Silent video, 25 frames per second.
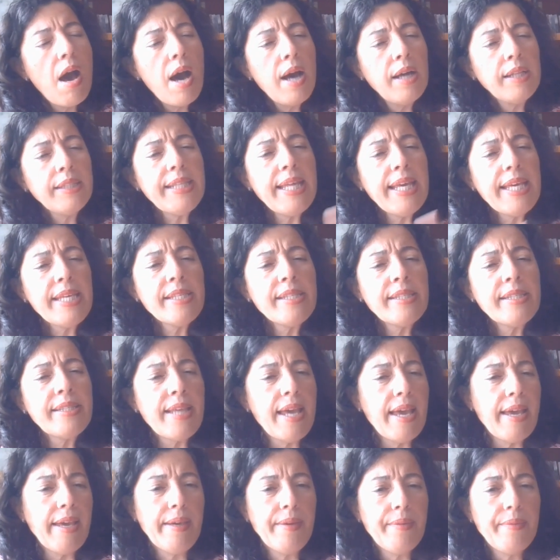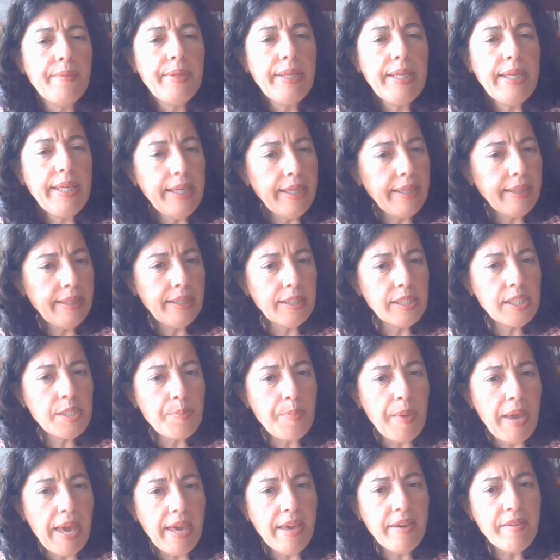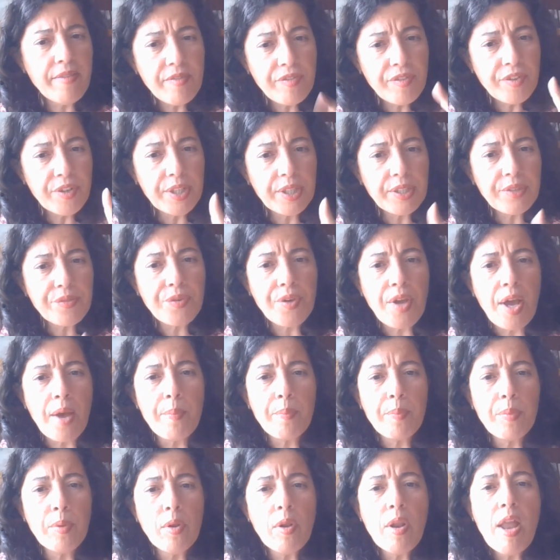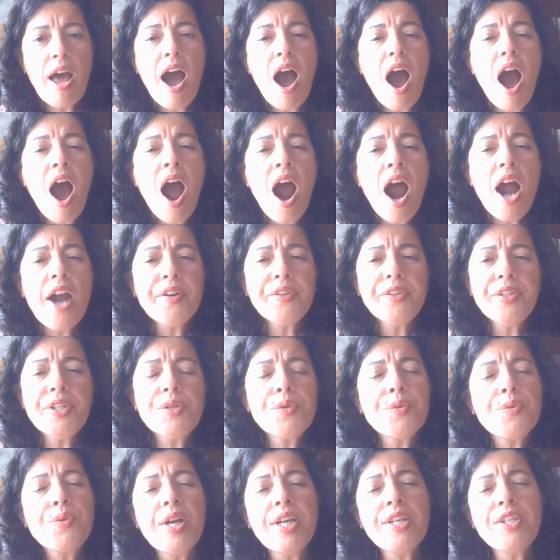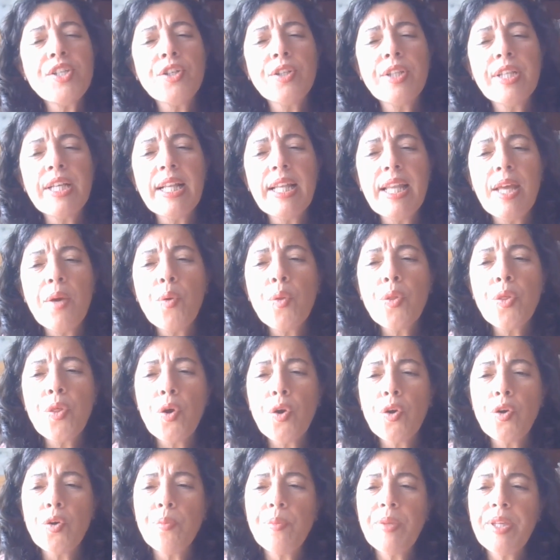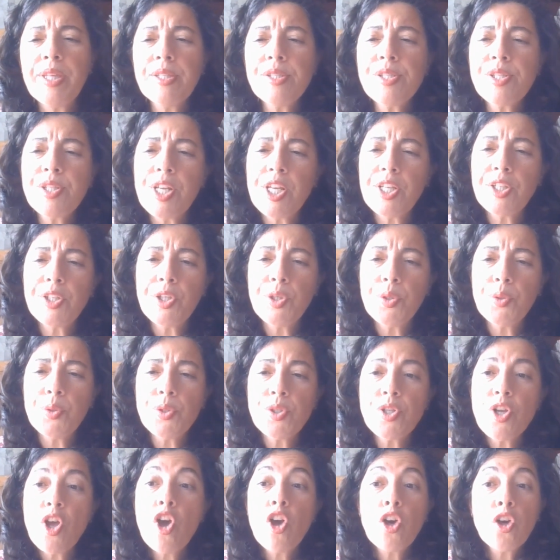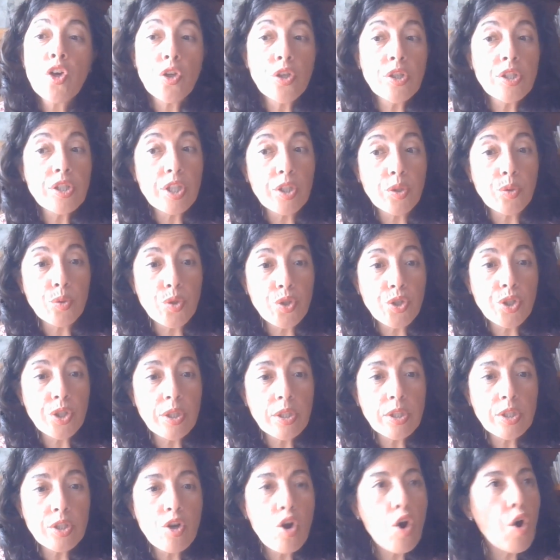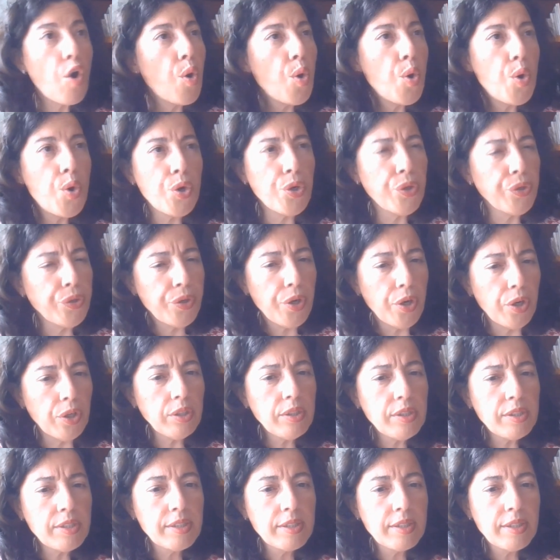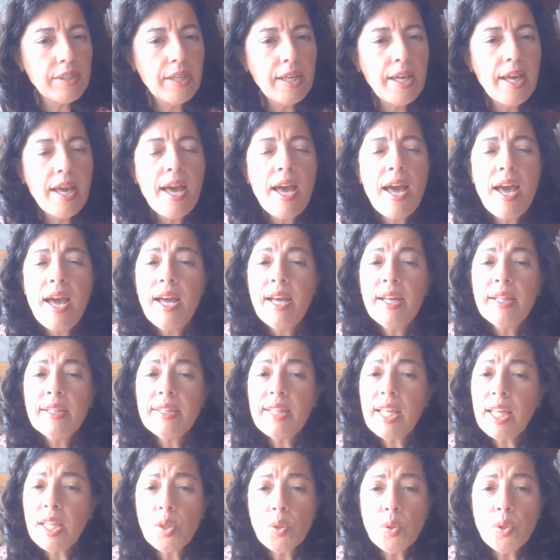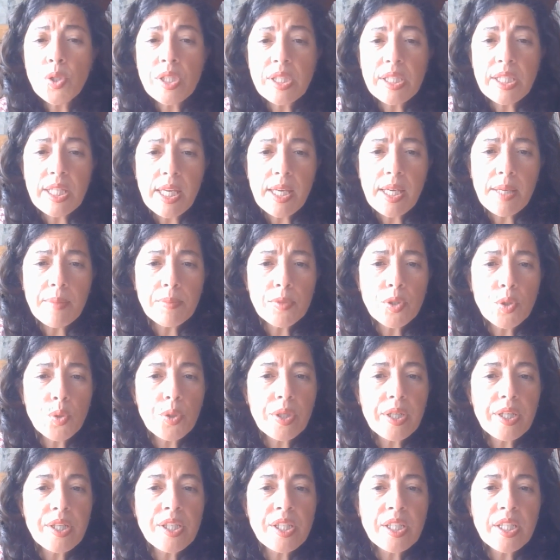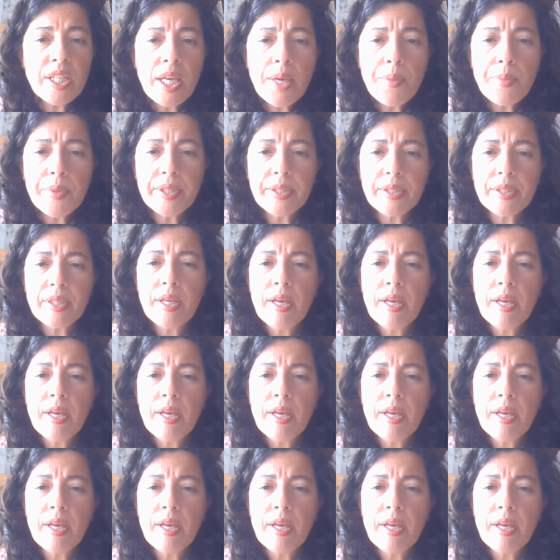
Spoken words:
They say, in Spain, for example, are the regional autonomy status constitutions or not? They do seem to exhibit